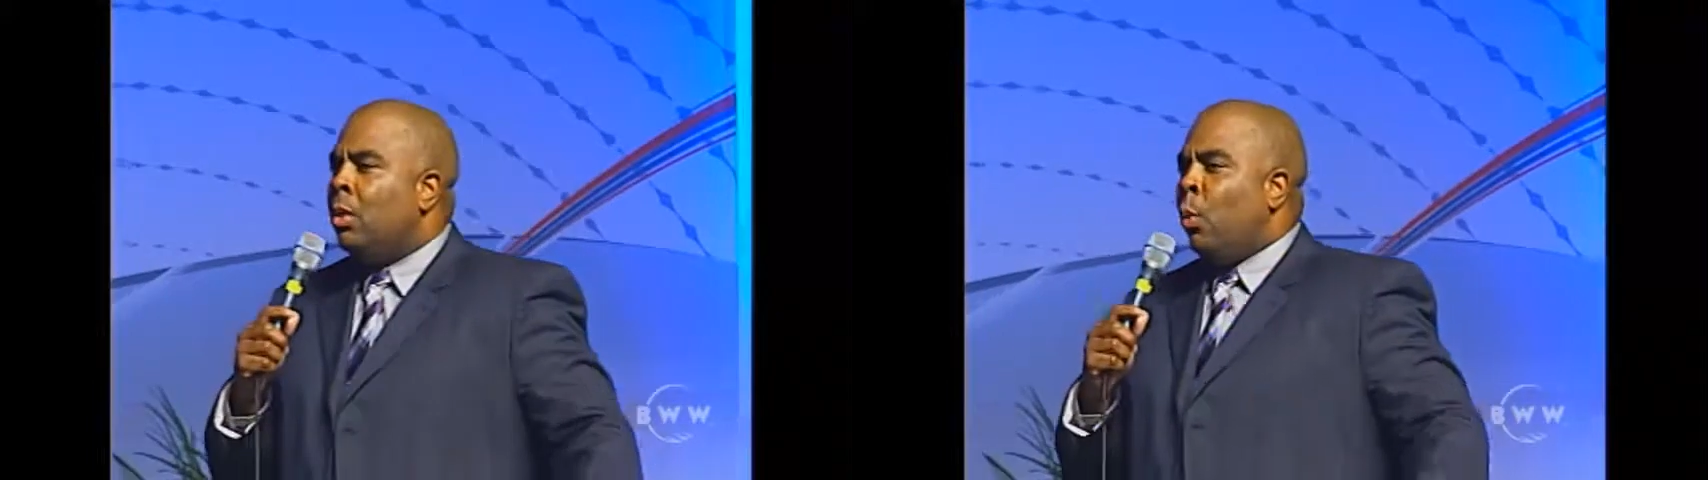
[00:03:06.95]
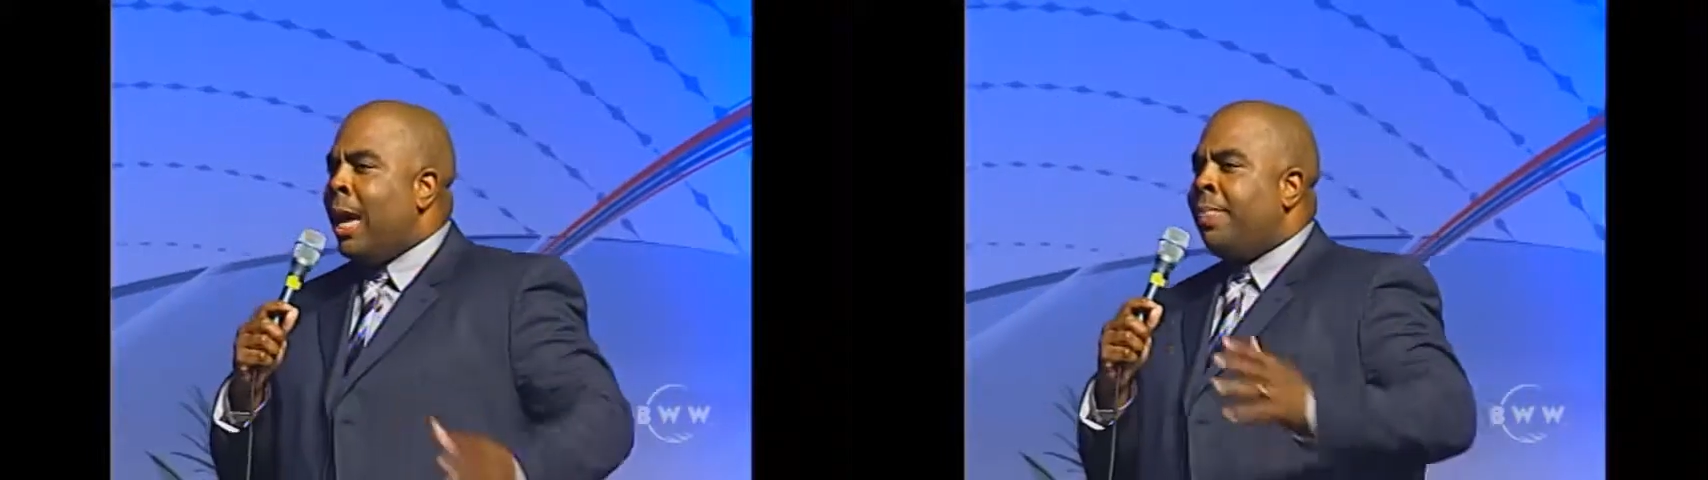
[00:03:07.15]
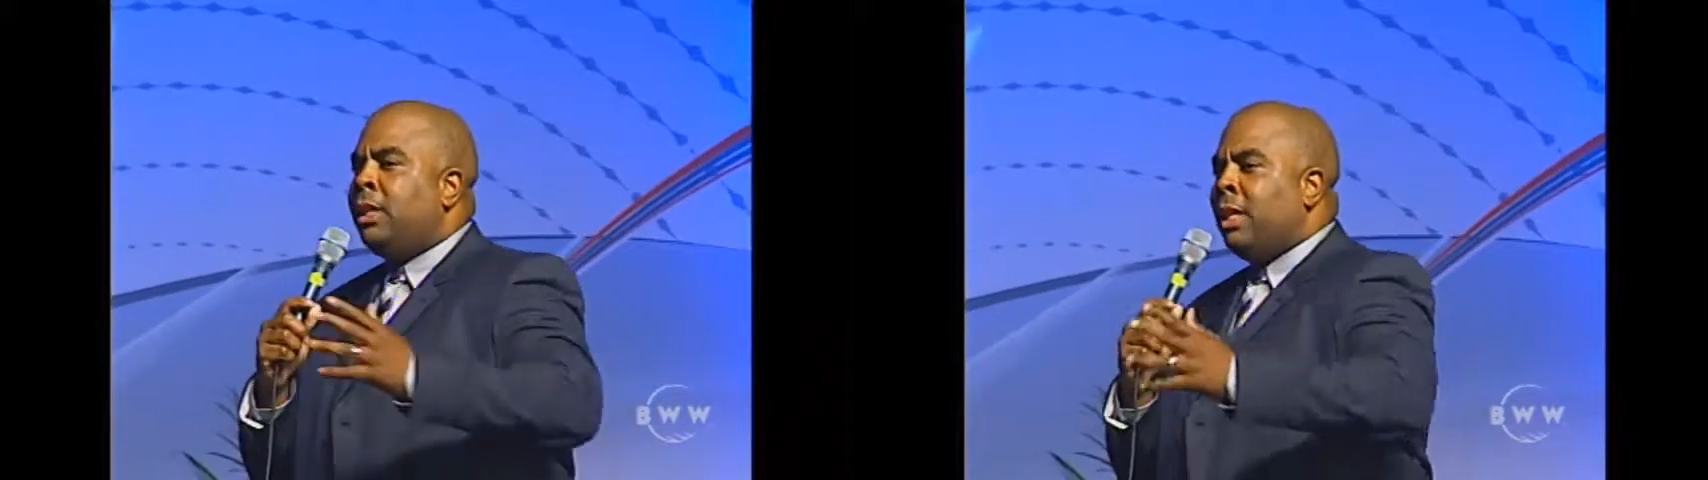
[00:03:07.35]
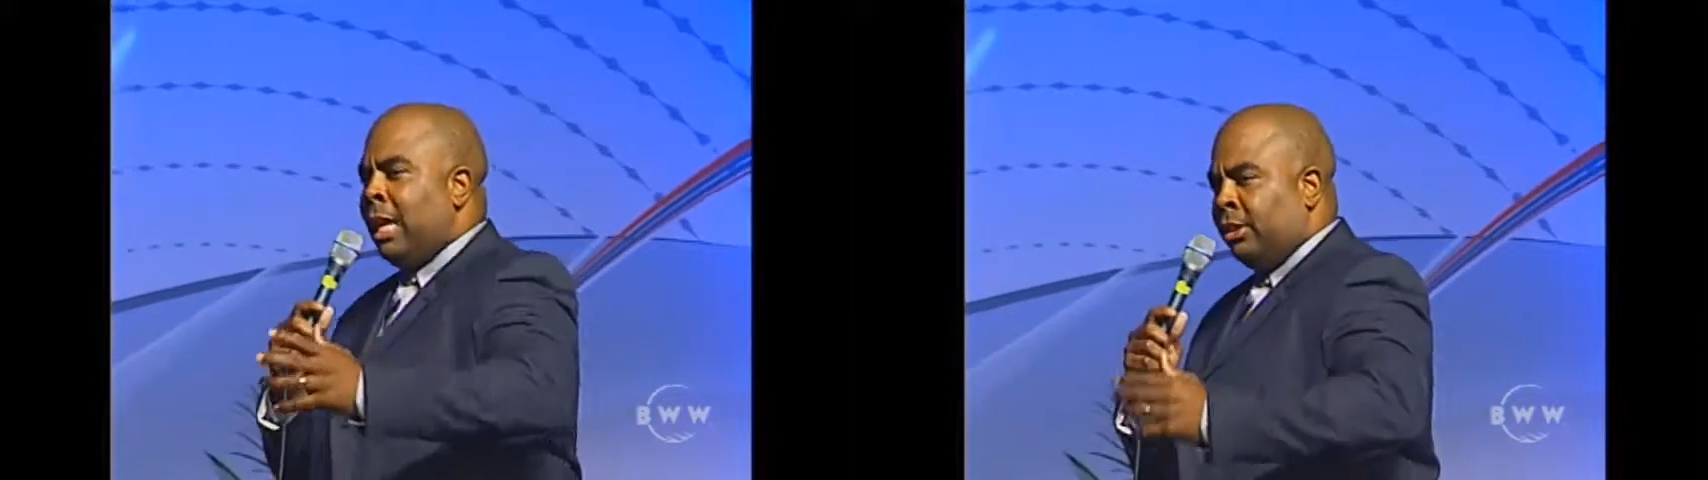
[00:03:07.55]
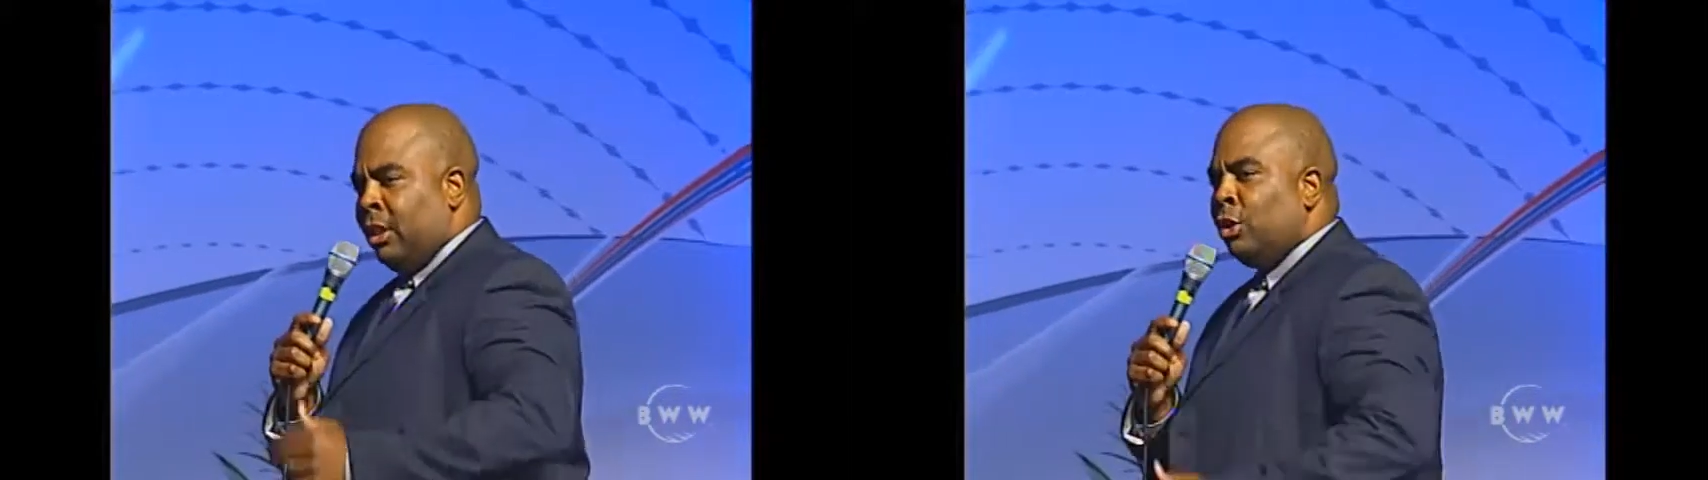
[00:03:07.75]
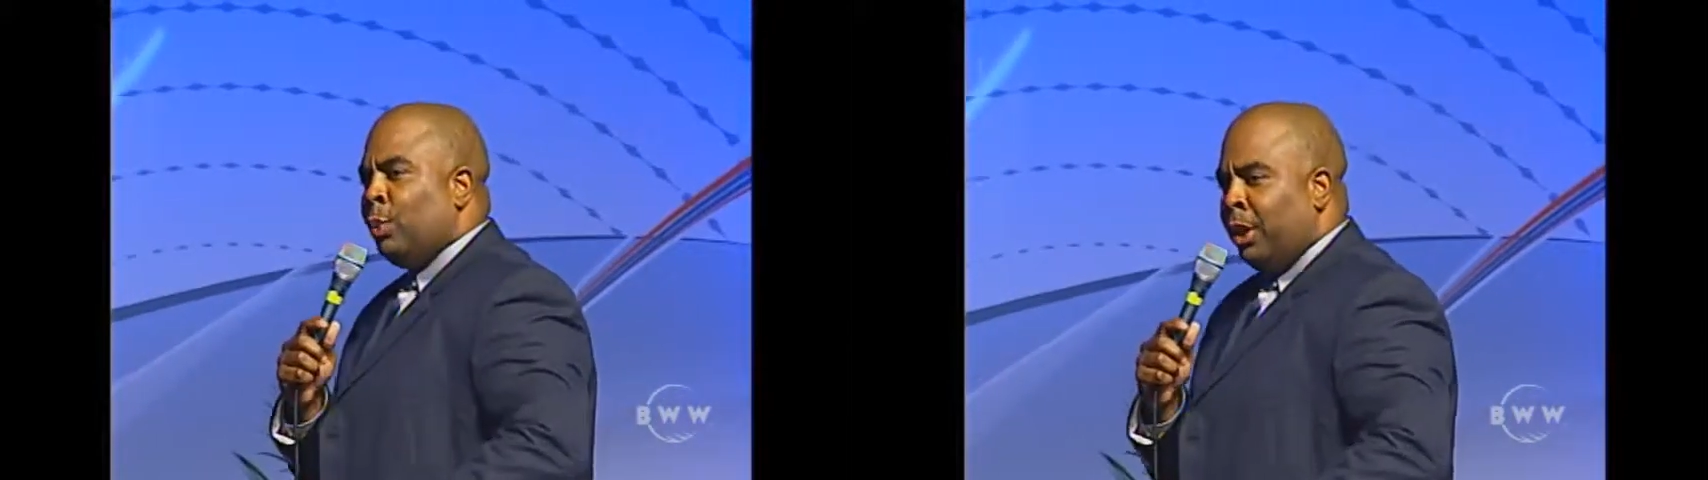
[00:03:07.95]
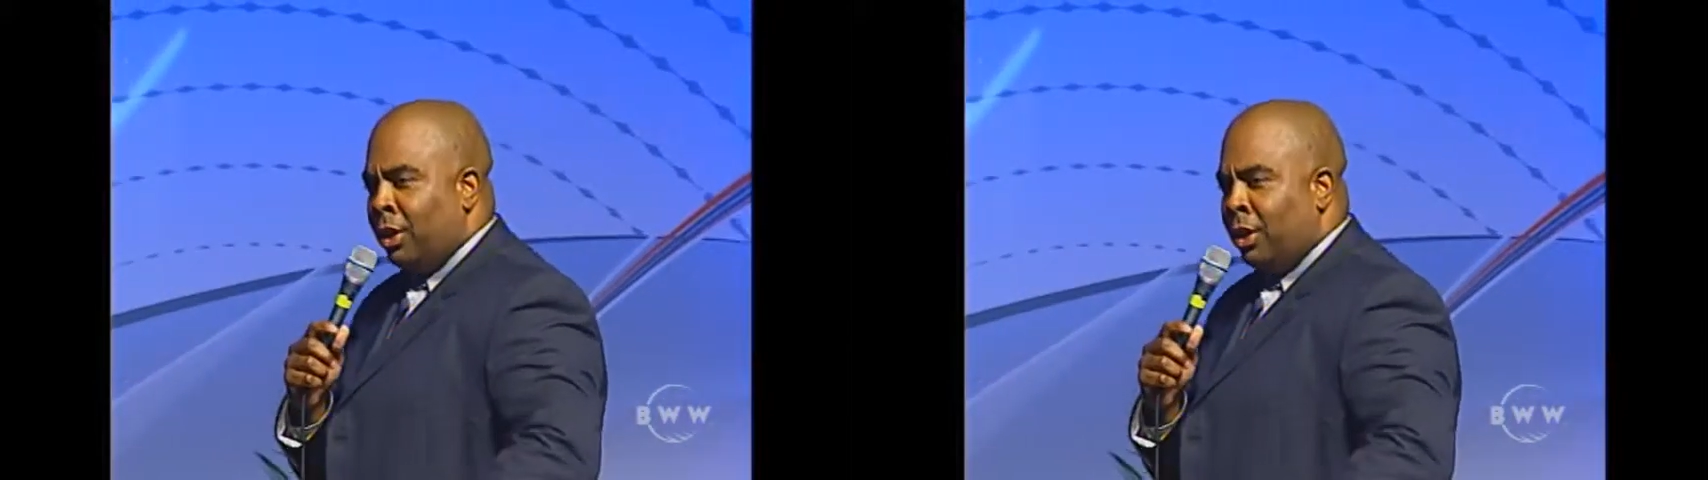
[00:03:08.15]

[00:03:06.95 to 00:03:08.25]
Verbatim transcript: we had to tell ourselves we